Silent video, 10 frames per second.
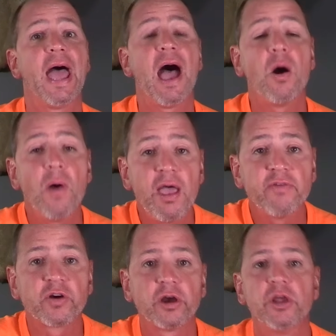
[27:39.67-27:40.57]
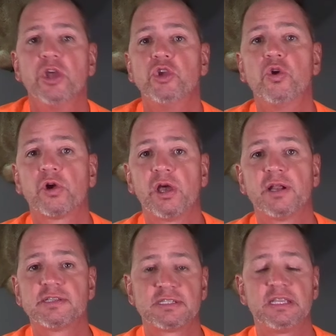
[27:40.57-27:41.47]
However, you're
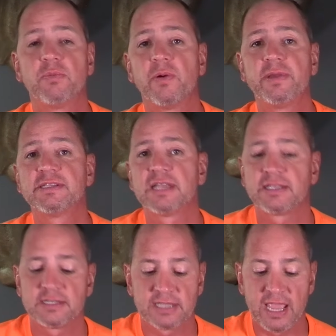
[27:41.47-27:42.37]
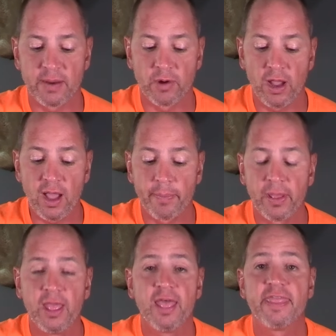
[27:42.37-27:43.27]
gonna see when we set this camera
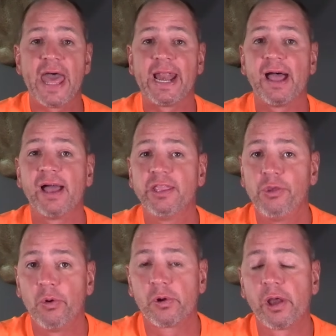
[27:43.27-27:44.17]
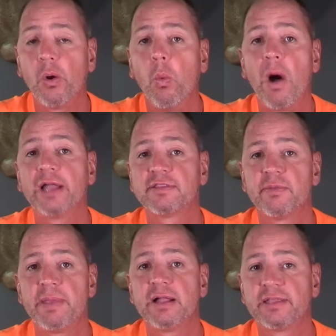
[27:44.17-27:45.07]
up that you're going to want to
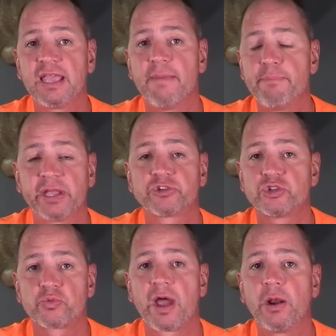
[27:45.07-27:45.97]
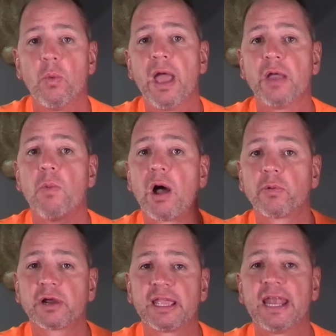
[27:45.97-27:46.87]
be able to get pictures right away while
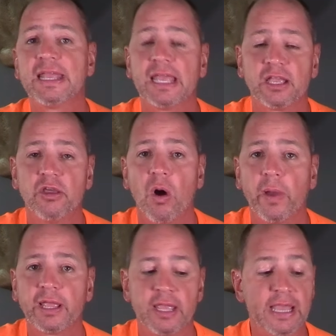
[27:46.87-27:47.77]
we're getting it going,